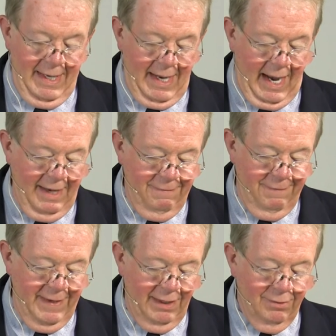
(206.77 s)
I
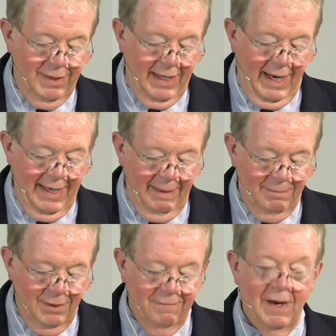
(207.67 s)
feel that I am
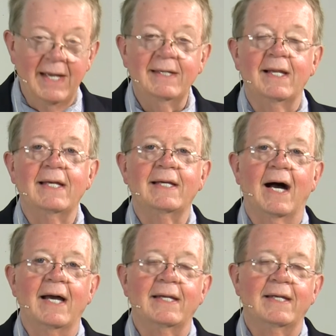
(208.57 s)
divinely
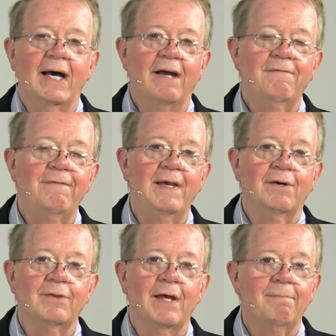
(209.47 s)
guided. I
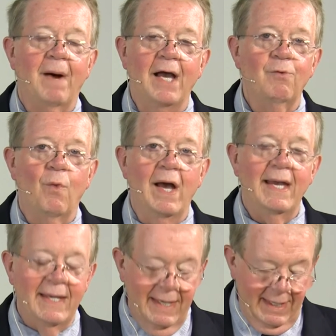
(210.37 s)
feel that my
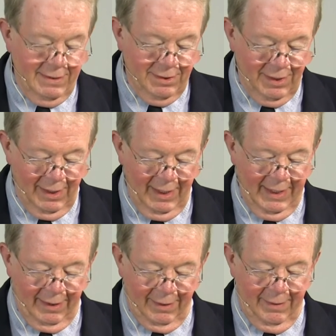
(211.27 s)
way is
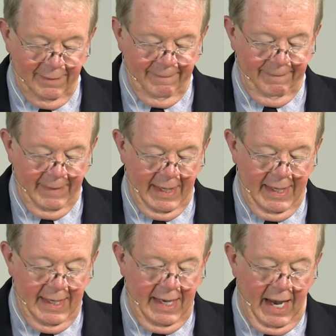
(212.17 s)
clear.
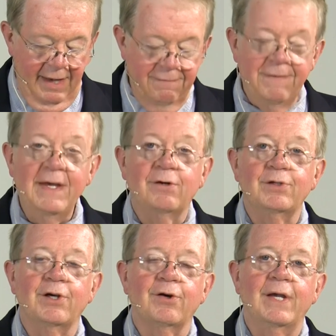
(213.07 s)
I feel
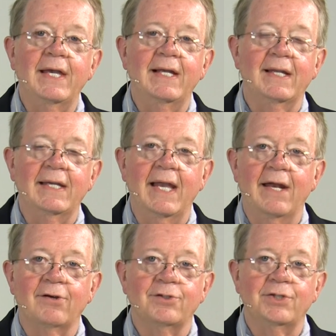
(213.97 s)
your healing
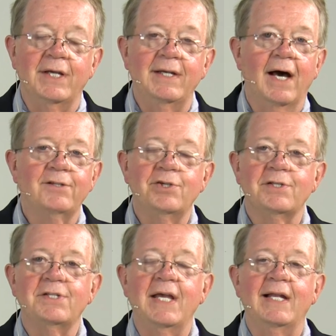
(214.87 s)
energy, not
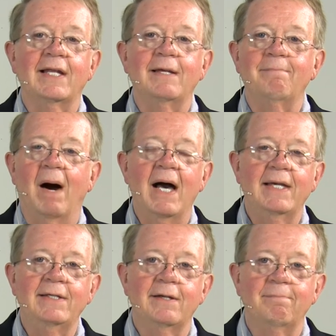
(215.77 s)
just healing
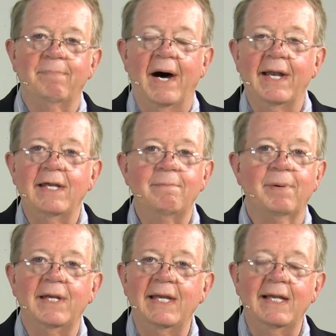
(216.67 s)
mind and body,
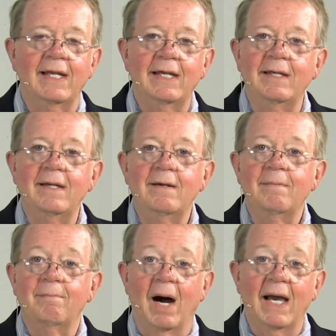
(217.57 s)
but healing
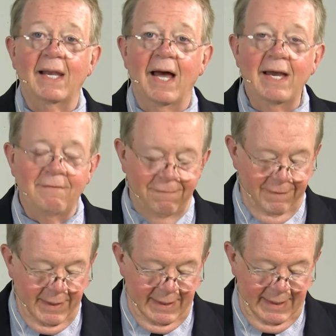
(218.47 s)
my
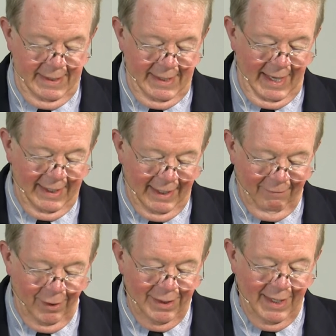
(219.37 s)
life and
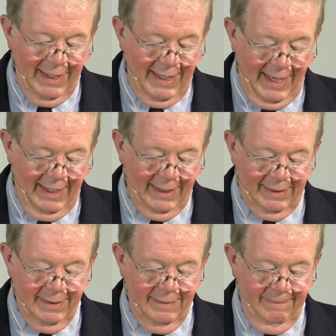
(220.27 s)
everything in it.